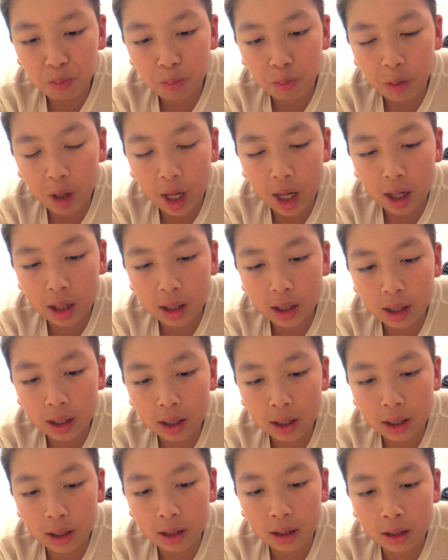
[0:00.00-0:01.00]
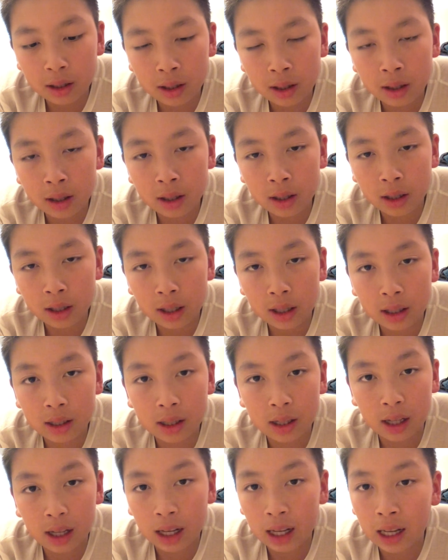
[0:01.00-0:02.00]
back in, let's
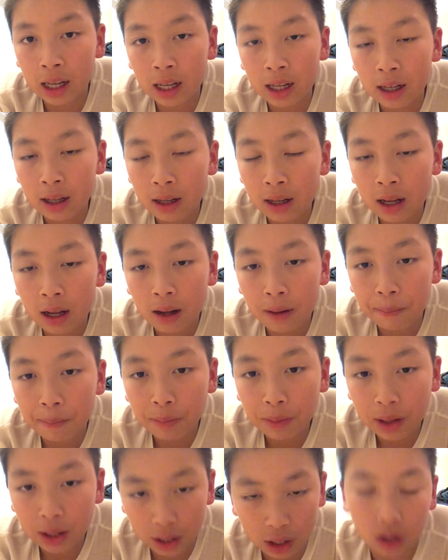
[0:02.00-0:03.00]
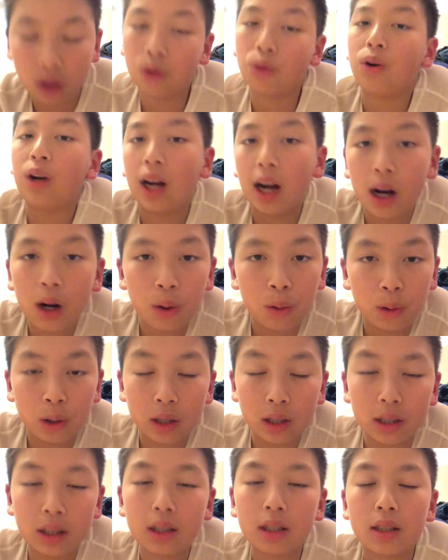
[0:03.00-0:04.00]
say, 3
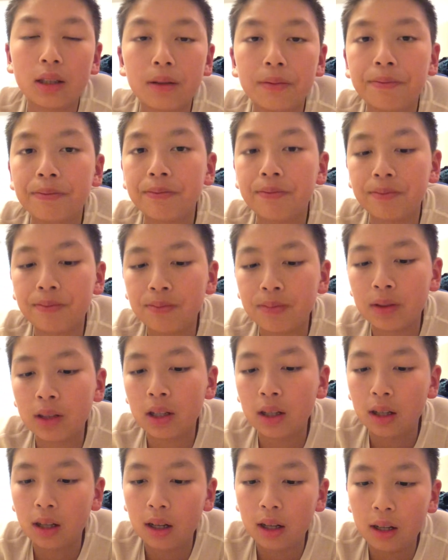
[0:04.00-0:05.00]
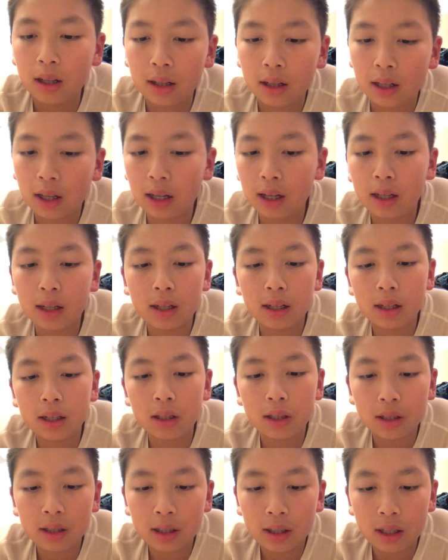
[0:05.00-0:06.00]
hours. Then
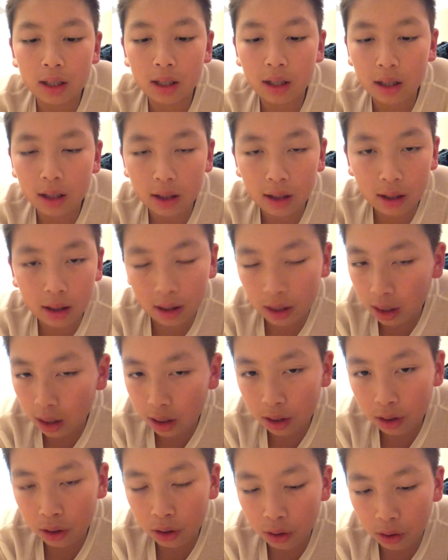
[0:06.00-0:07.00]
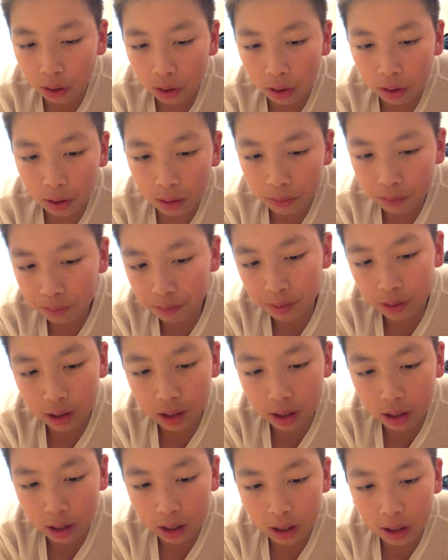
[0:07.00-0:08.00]
your
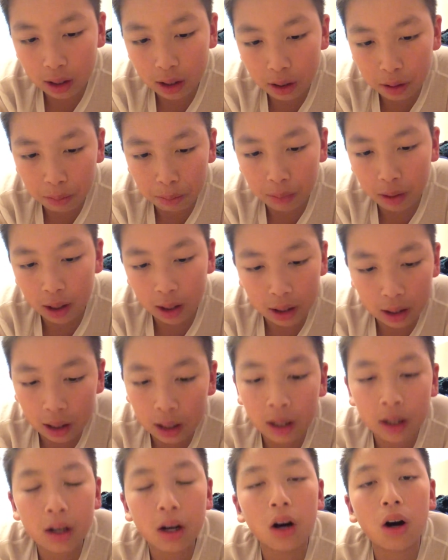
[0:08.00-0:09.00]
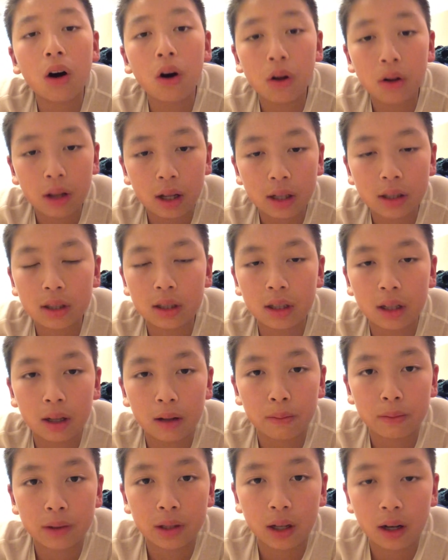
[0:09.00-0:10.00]
kid might think, oh, that's enough
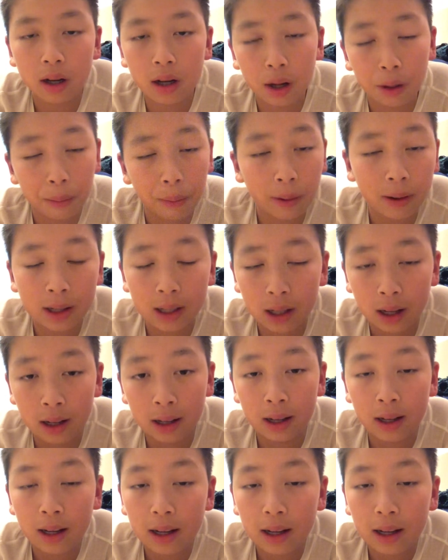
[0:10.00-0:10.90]
time. I can